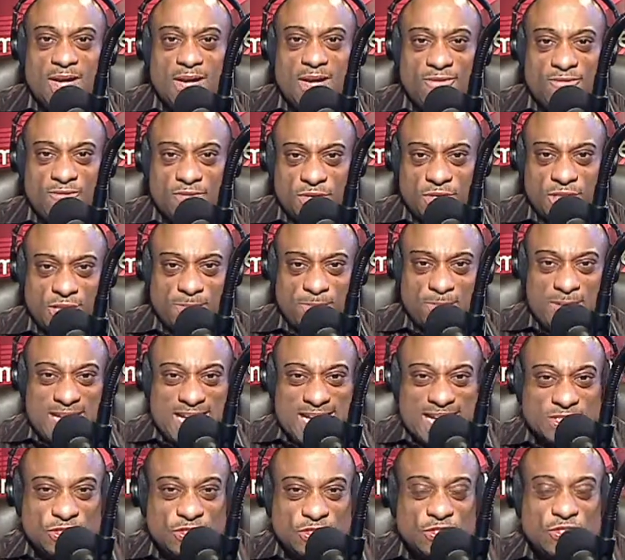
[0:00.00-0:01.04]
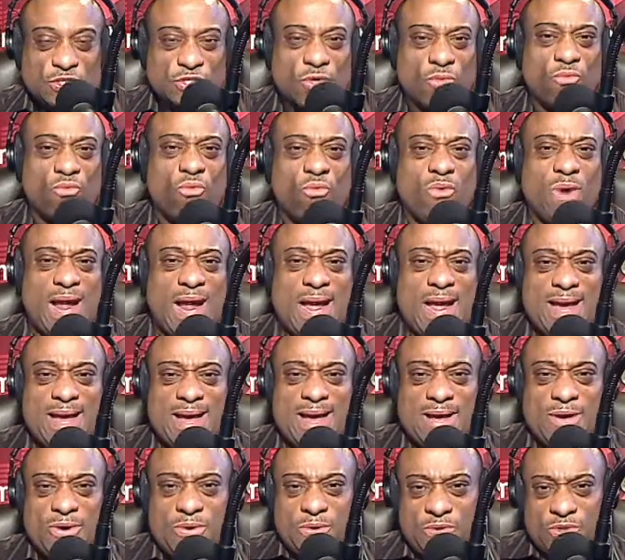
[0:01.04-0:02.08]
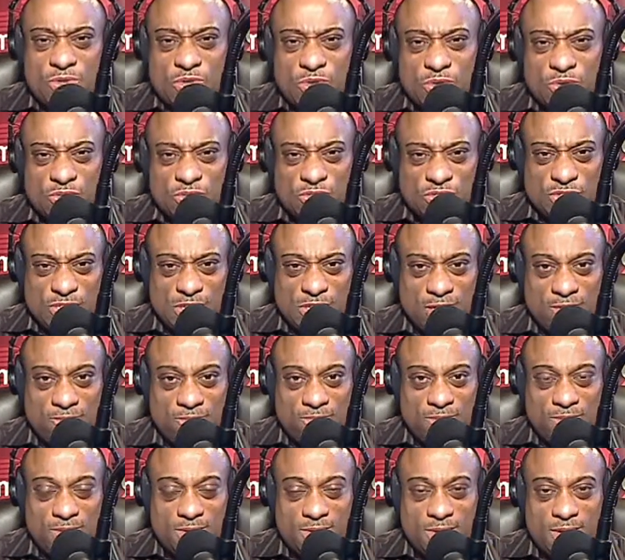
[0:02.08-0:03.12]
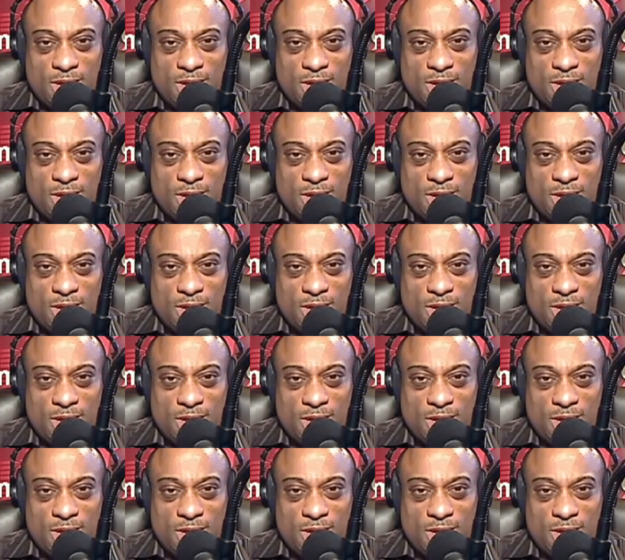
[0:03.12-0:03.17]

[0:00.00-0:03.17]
forgive me and surround yourself